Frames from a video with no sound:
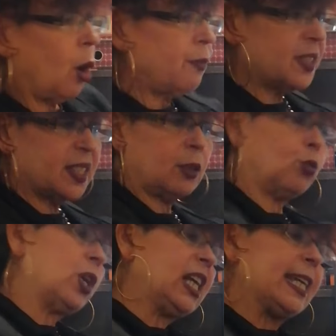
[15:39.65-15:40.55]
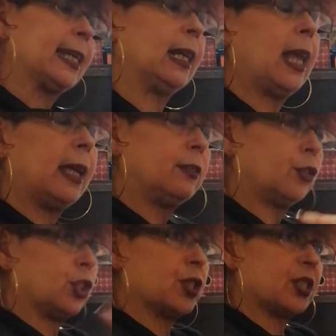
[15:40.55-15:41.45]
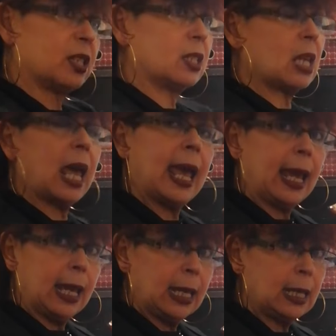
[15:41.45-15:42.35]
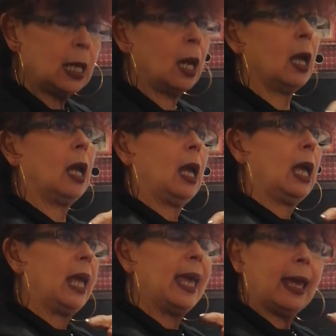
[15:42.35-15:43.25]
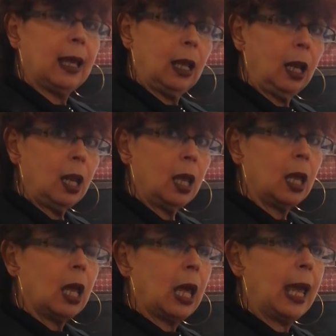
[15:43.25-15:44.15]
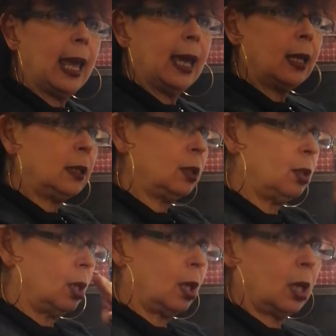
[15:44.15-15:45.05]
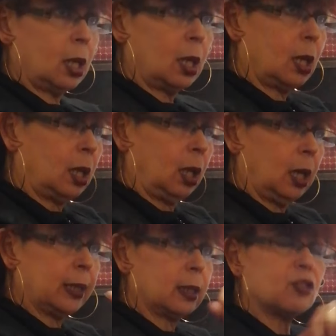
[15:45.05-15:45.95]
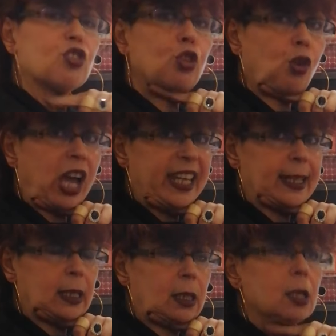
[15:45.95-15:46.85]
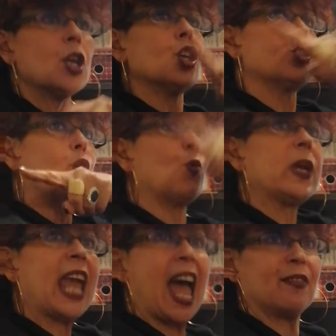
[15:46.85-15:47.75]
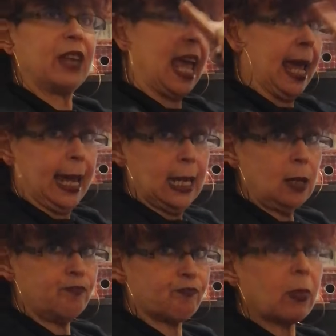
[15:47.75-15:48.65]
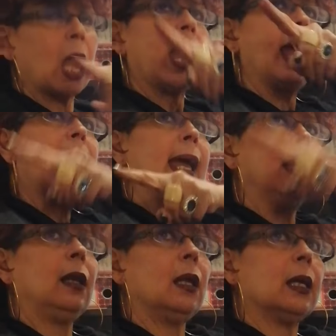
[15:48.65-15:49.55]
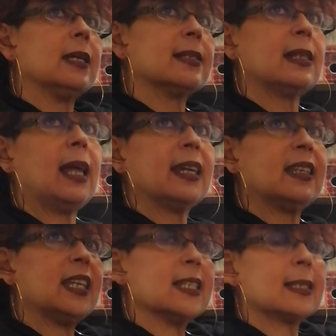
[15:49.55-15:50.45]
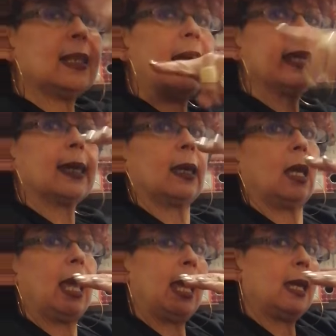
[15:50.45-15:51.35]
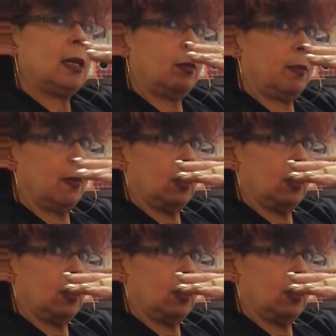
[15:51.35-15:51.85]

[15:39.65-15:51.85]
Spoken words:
of Cyrillic letters A, L, and like a triangle. So we have A, L is like this, like A